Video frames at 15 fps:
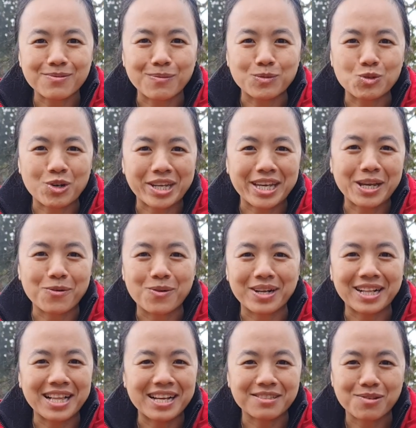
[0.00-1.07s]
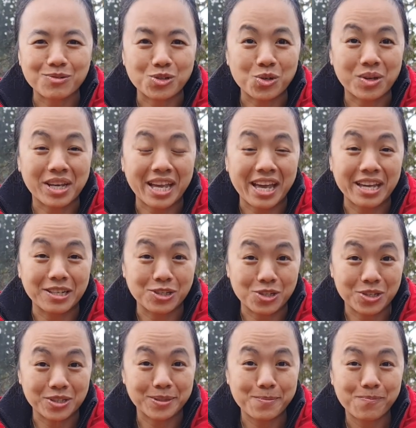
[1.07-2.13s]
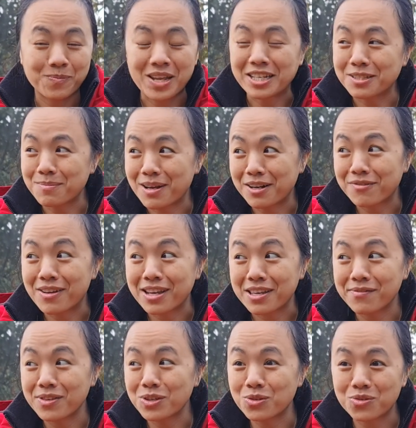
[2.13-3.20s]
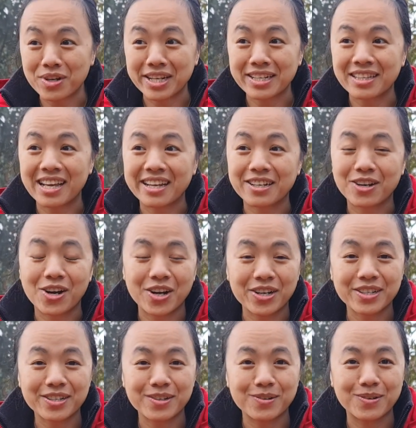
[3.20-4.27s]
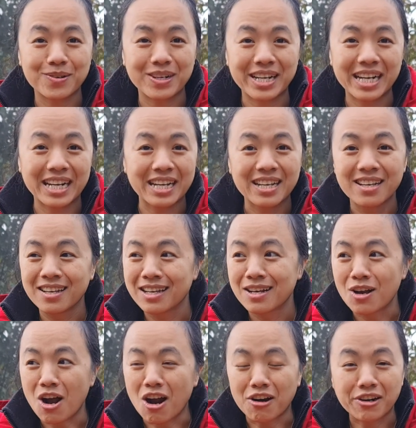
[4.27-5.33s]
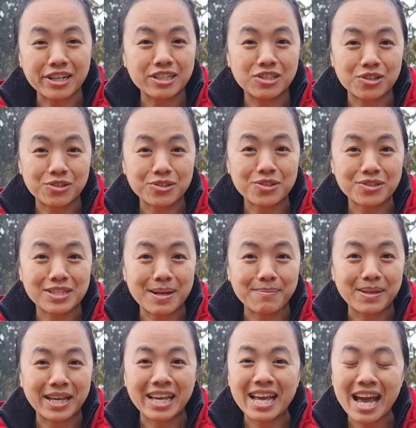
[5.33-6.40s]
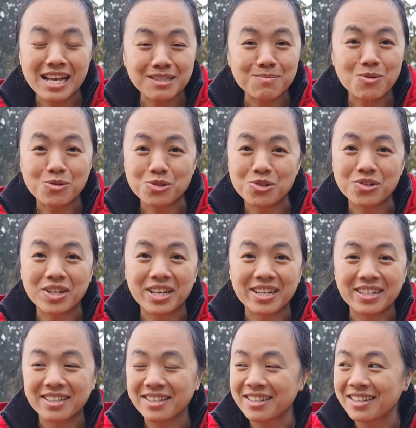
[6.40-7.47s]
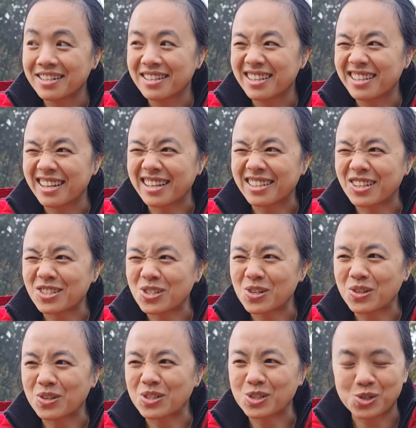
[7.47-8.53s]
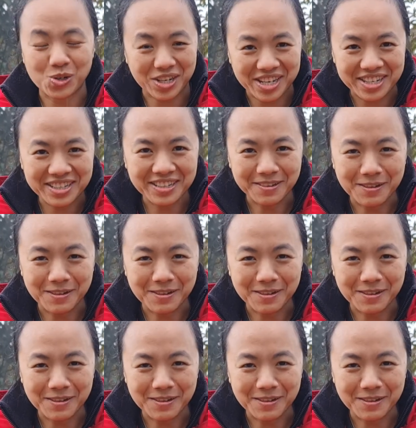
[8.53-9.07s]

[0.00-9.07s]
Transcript: from drinking one glass of sugarcane juice. As a matter of fact, if you drink like Coke or orange juice or something, it has more sugar, like not so good sugar,